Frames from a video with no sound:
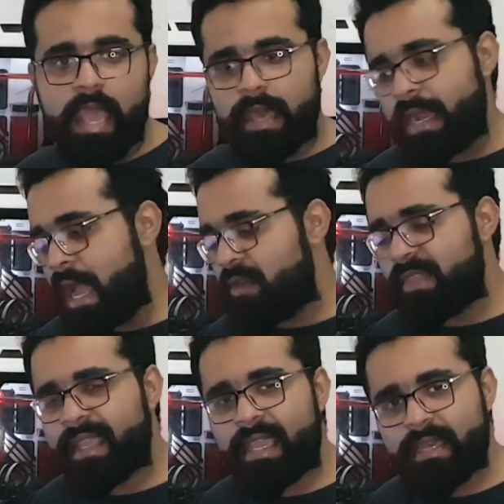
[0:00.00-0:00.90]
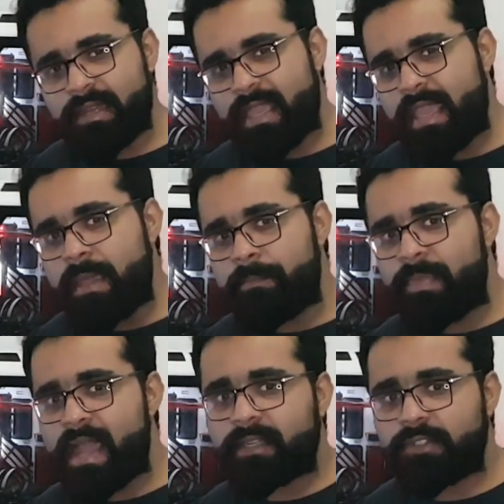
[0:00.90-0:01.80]
and how they can
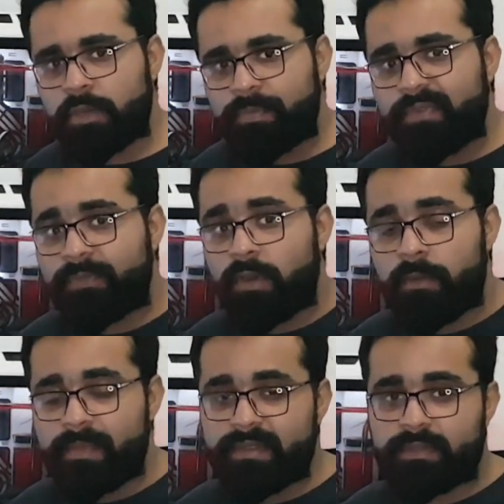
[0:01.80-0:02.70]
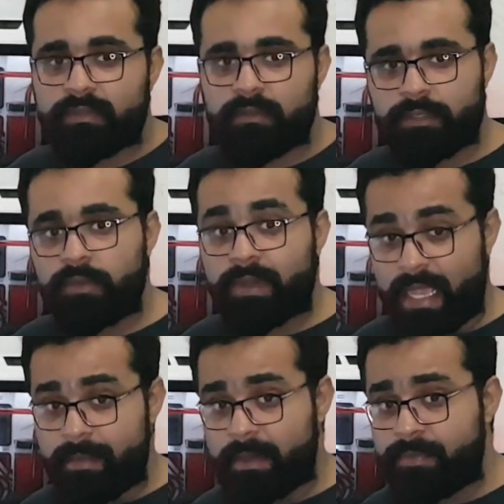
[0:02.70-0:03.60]
impact your performance, your
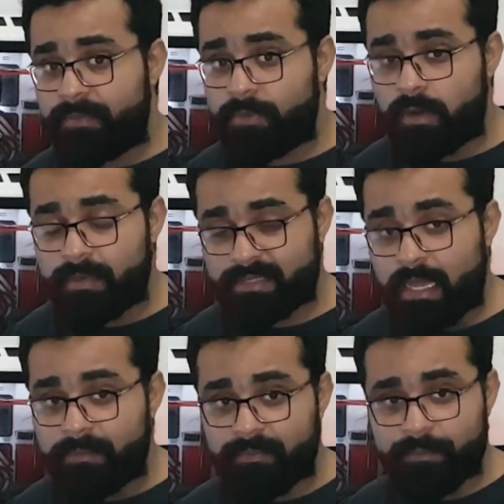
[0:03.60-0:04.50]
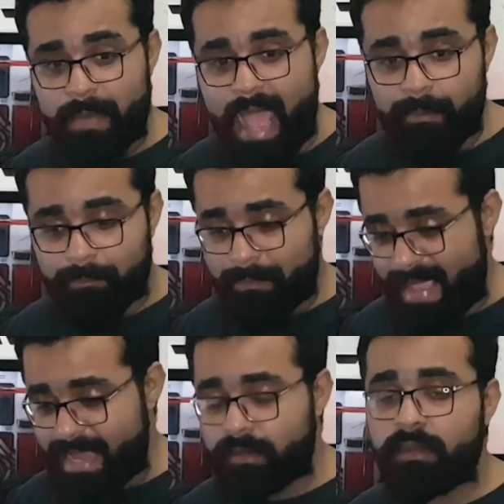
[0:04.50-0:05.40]
gaming performance. I'm I'm
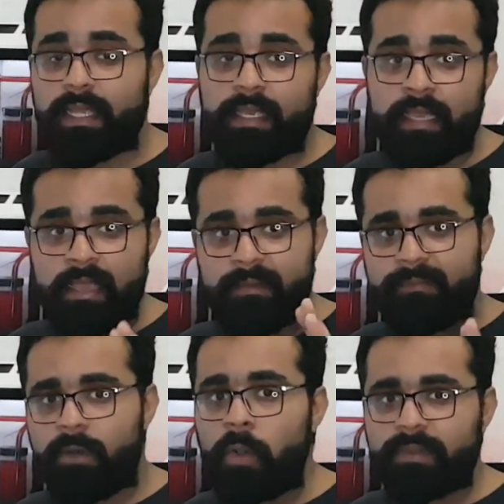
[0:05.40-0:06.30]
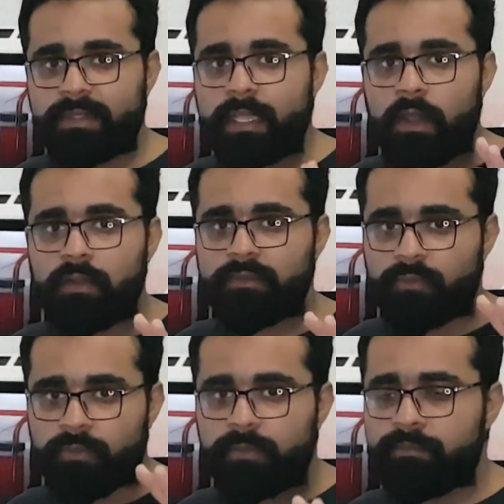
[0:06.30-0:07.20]
mainly focusing
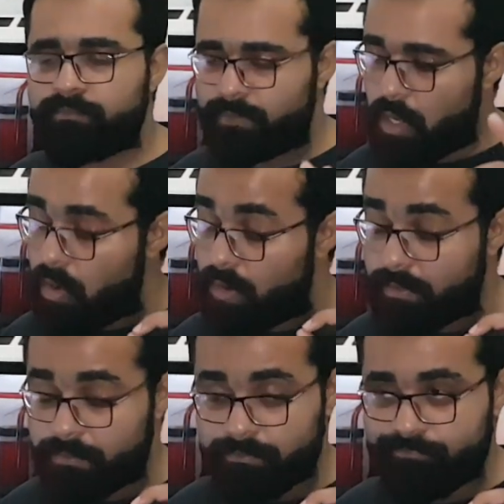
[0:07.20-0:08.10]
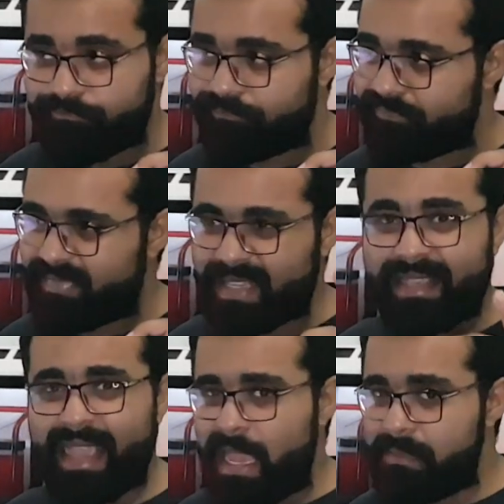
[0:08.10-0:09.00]
on on
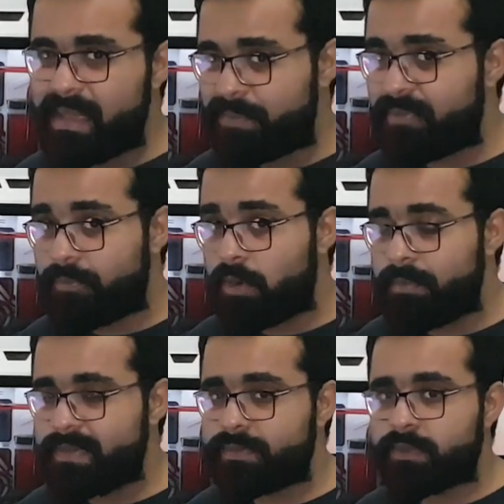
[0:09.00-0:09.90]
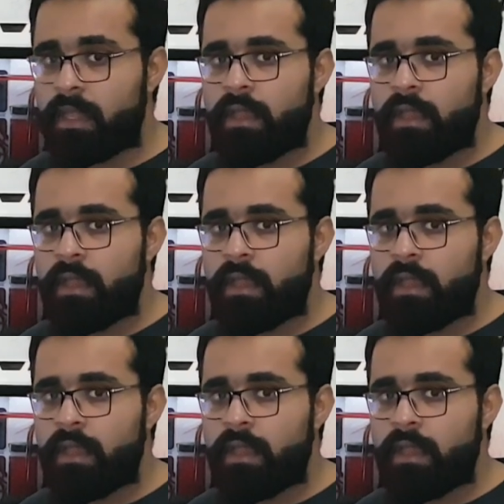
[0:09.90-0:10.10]
gaming performance.